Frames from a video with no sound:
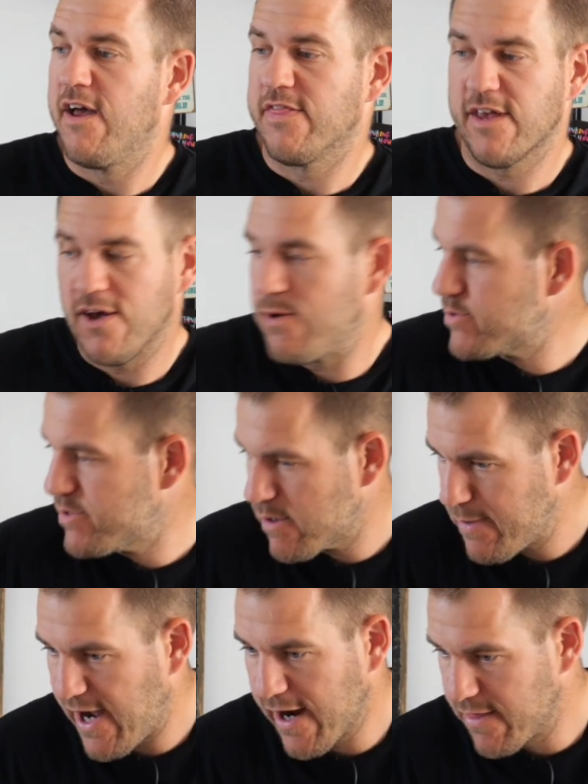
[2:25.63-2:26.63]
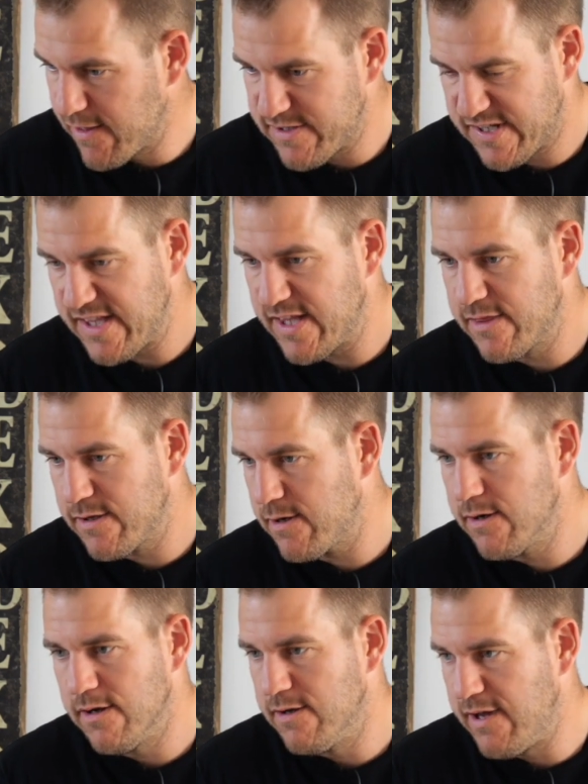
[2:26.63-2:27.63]
They go to their bag and they see that
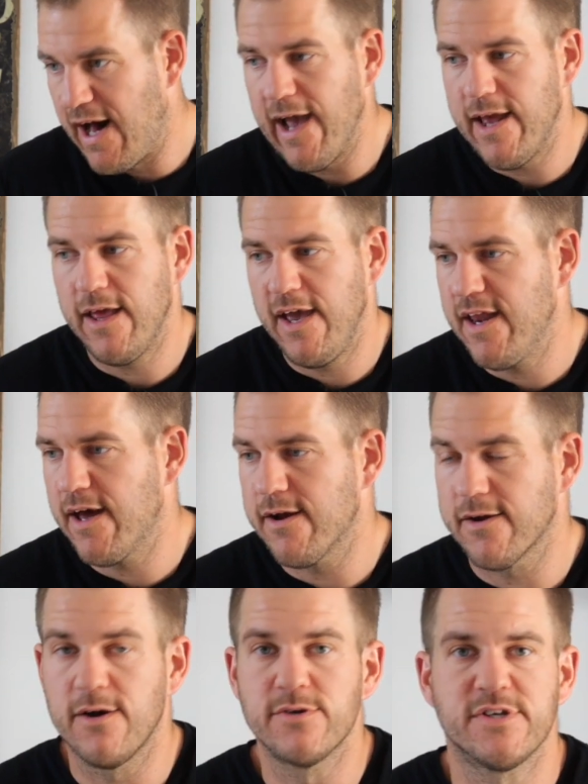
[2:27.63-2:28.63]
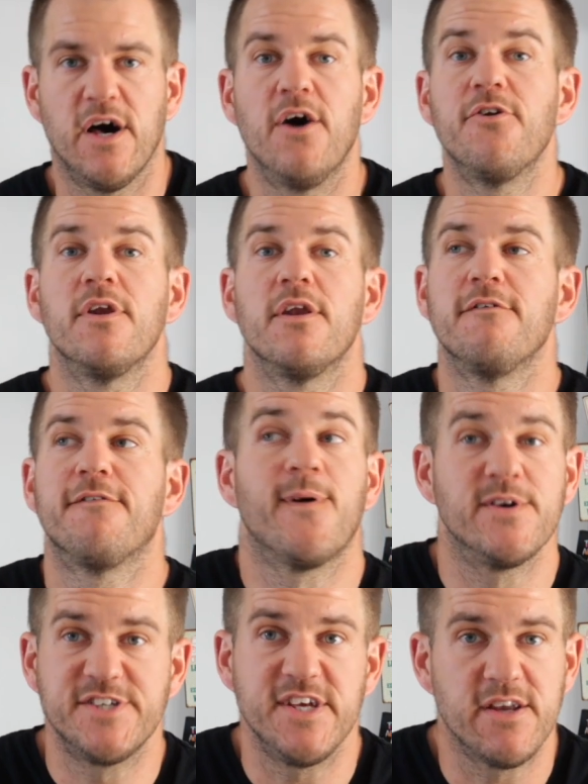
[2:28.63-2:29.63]
their 8-iron goes
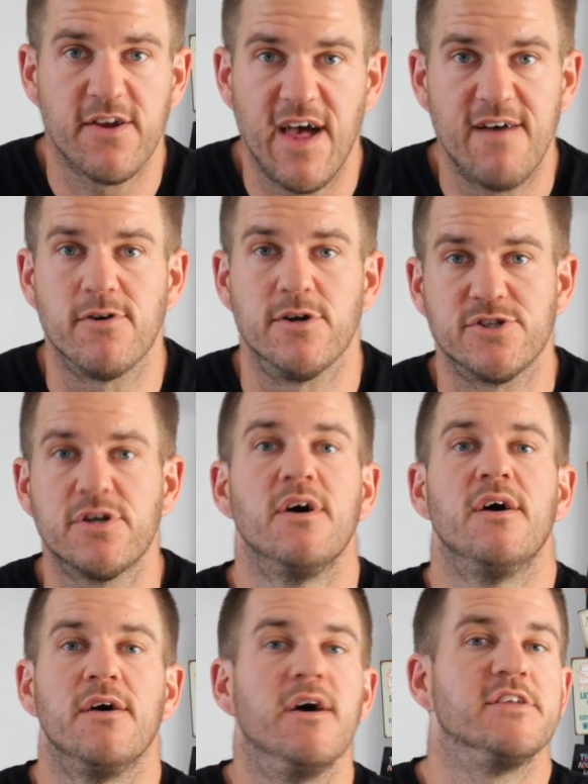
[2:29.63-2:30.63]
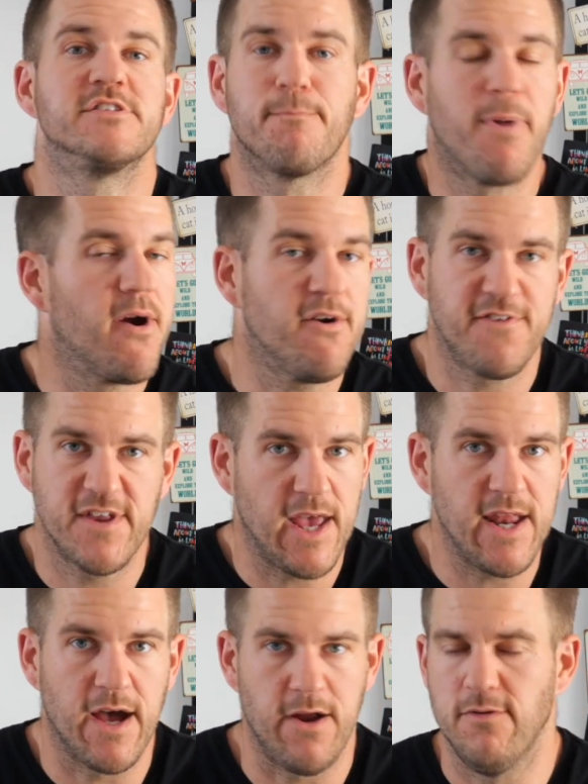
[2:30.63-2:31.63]
114 on average. It's a perfect
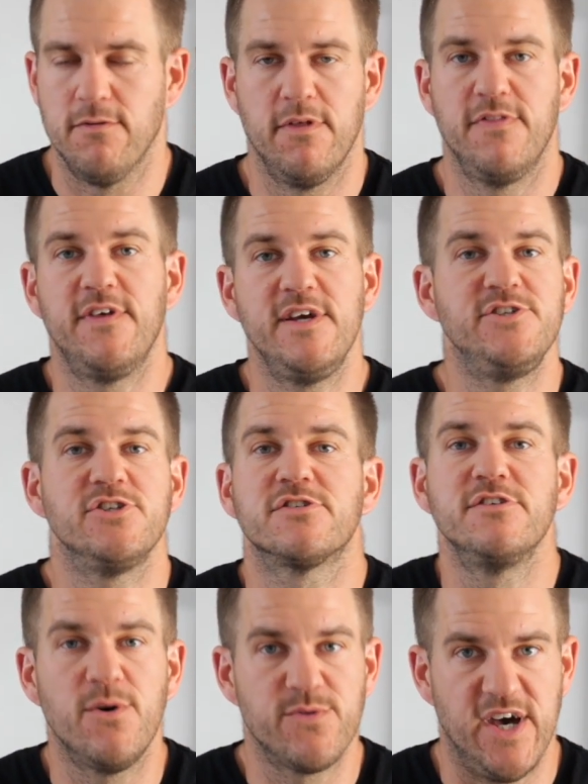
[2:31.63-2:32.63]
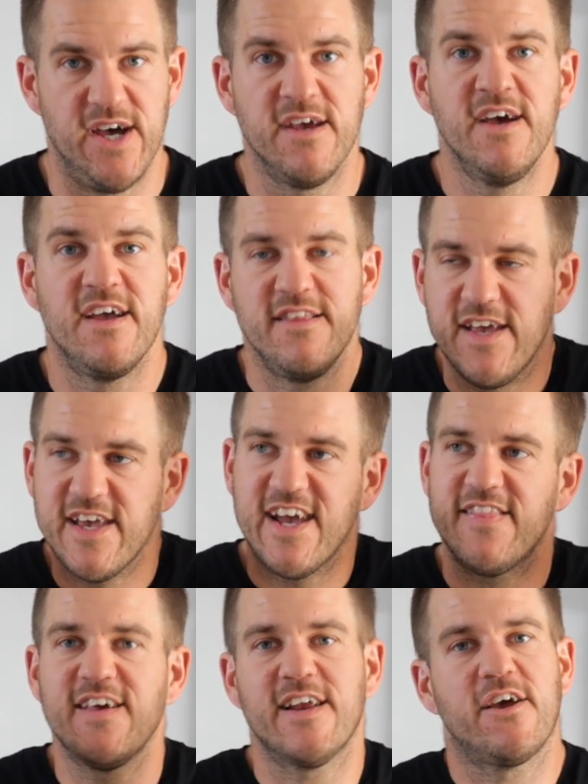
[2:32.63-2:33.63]
8-iron, and they just know that. They
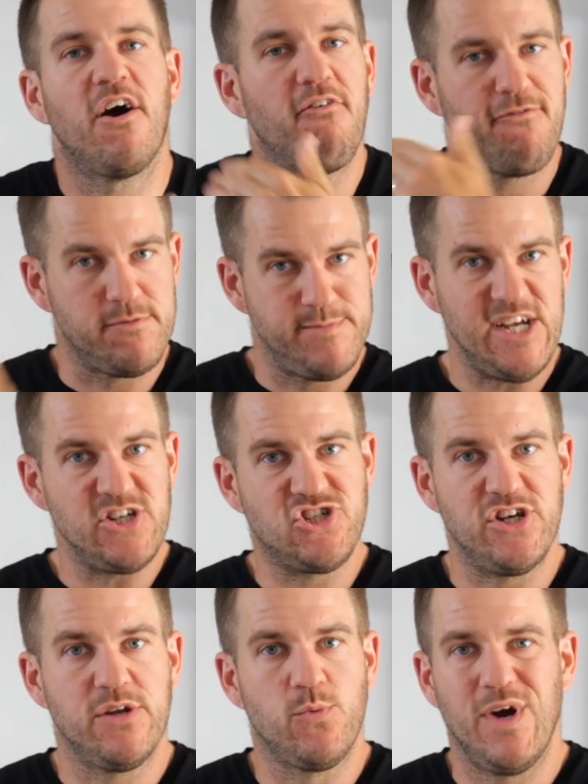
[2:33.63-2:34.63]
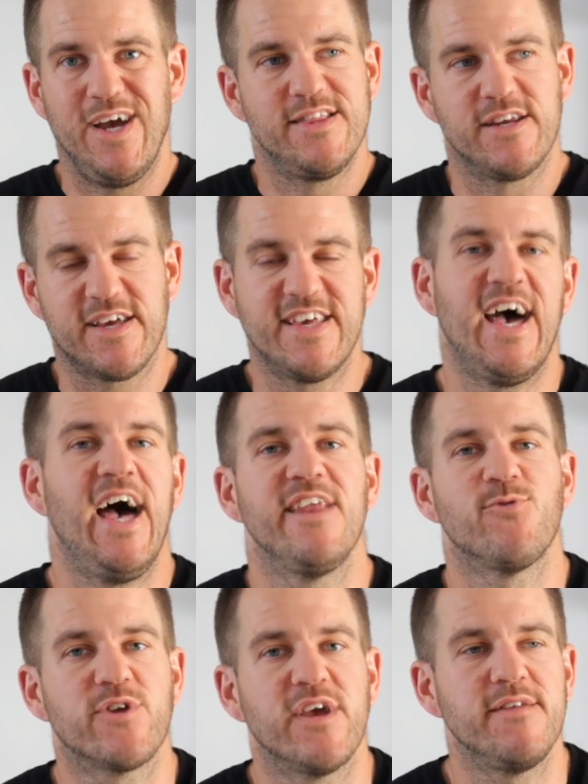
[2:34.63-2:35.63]
get that confirmation in a way that a caddy
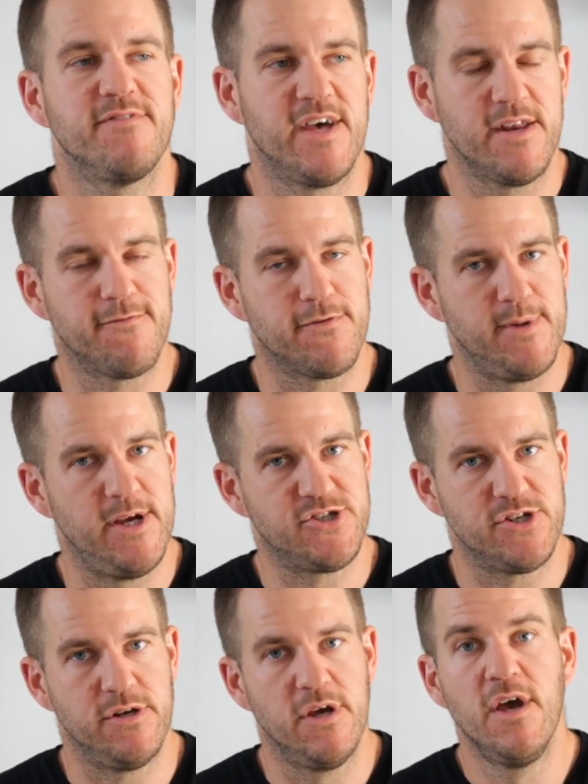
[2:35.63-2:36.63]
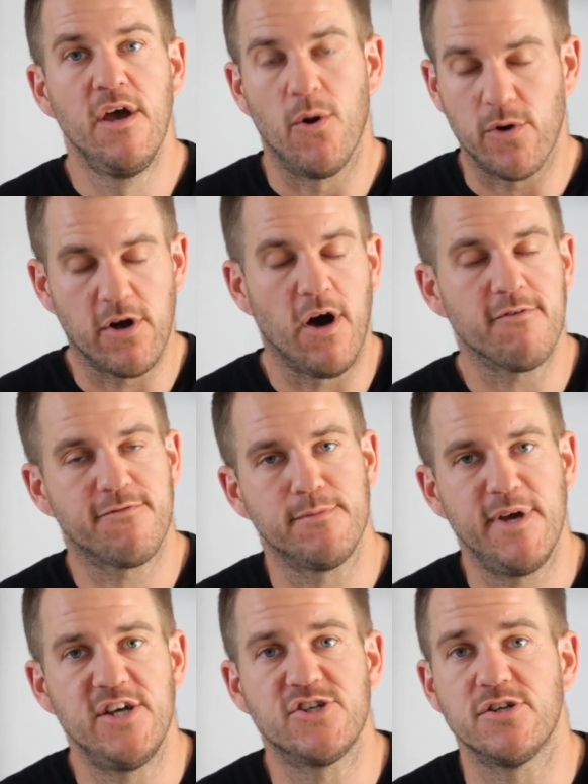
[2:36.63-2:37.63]
would give that information or
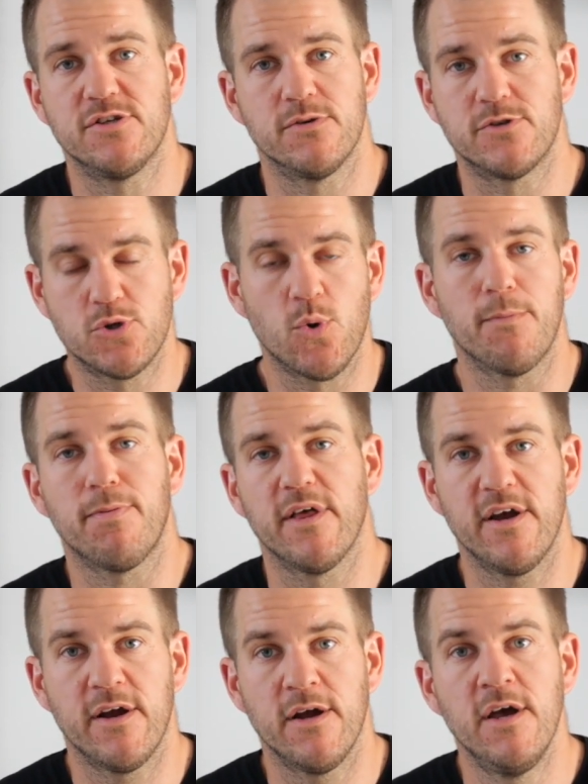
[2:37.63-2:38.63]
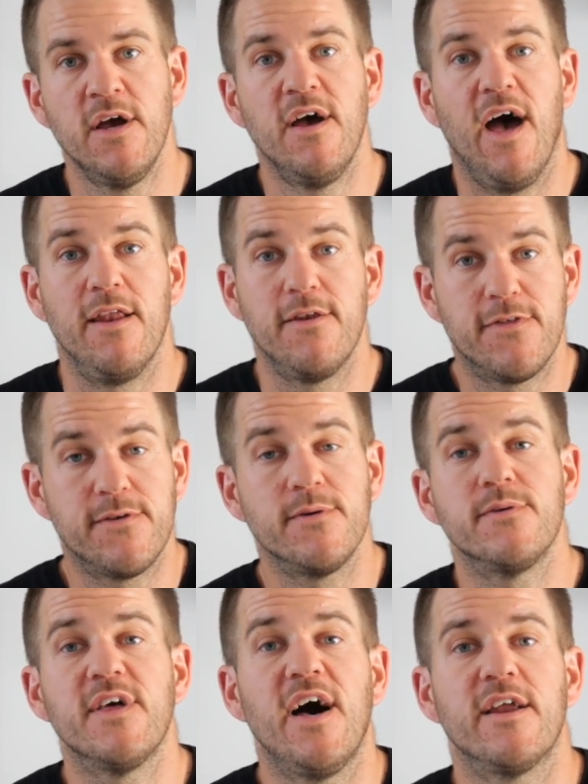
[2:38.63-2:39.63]
confirmation to a tour player, and
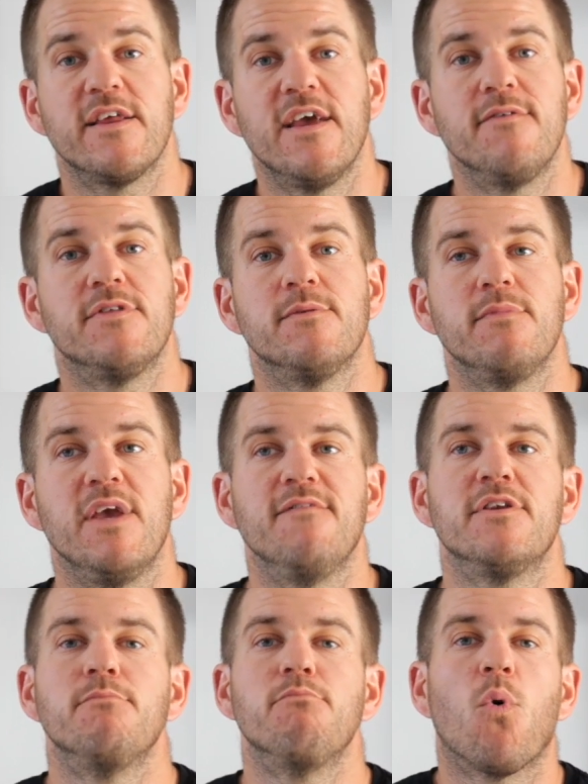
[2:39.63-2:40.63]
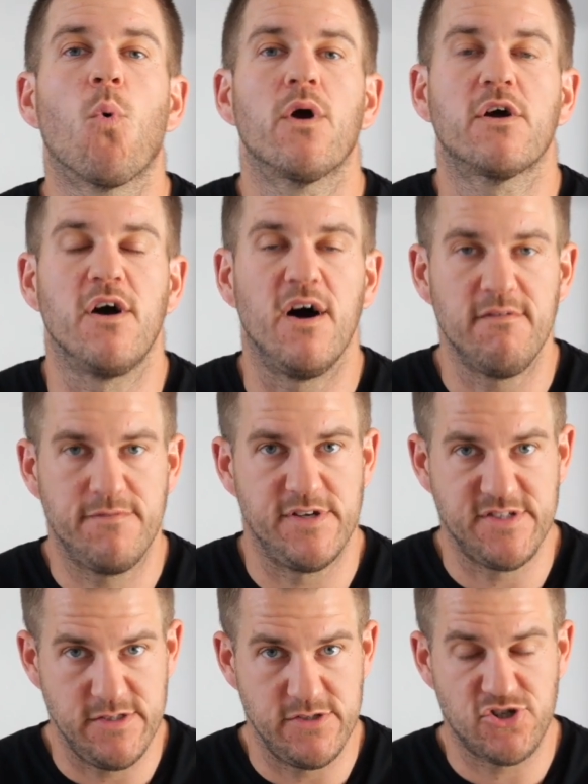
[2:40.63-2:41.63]
through that give them even more
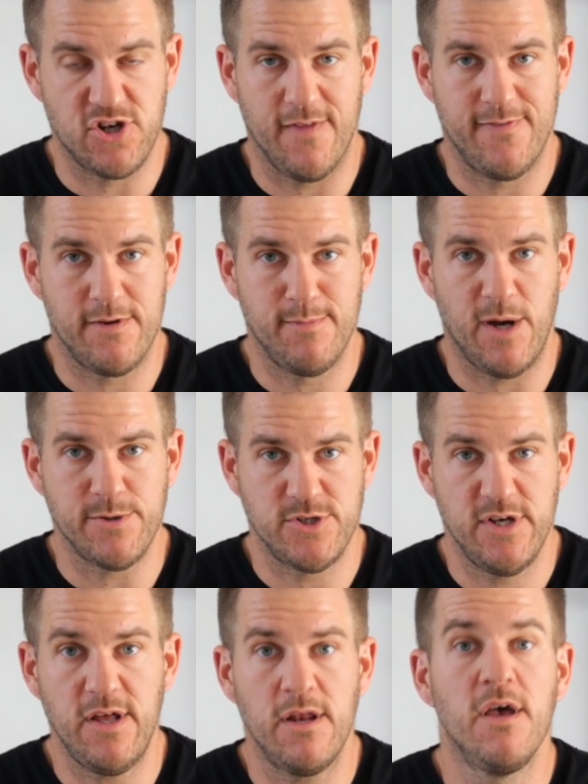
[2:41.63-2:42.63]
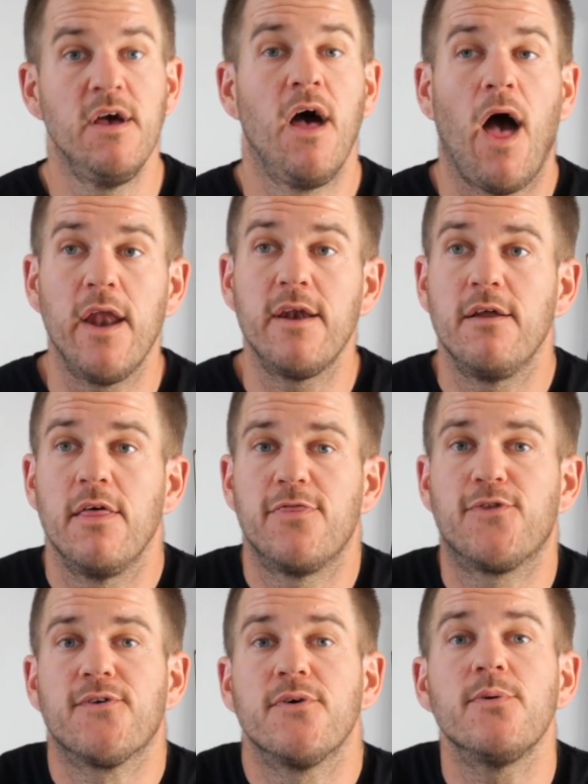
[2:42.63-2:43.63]
confidence in the shot they're about to hit. And
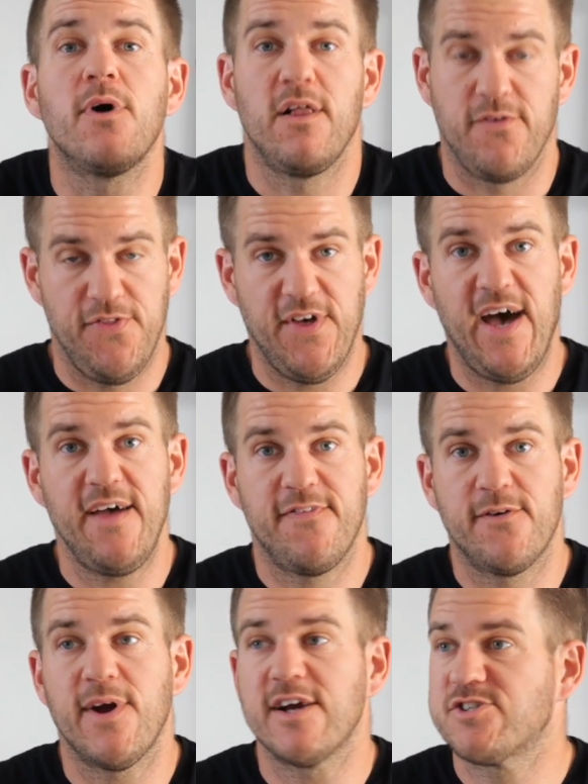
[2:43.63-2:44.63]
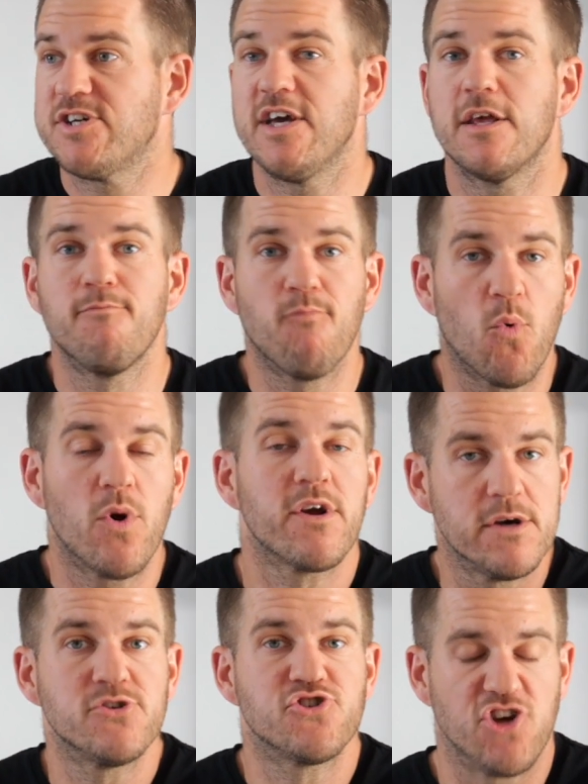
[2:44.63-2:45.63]
through all of that, they're actually hitting more
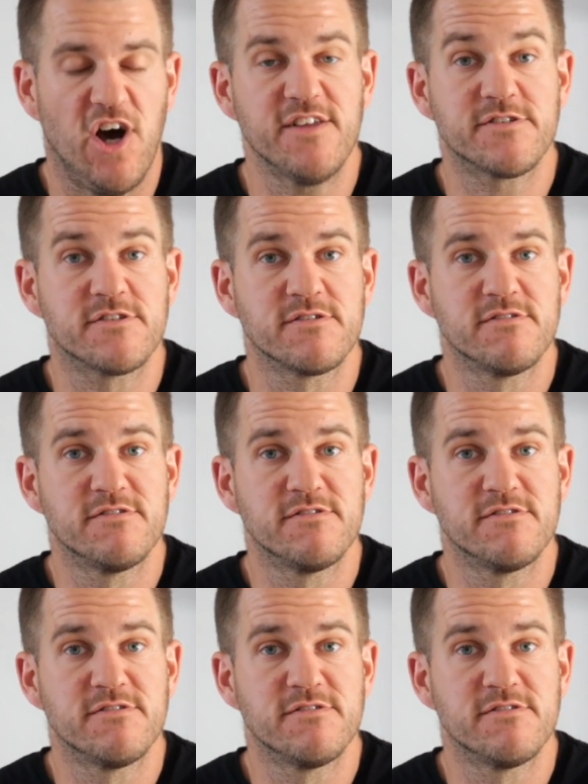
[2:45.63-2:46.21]
good shots.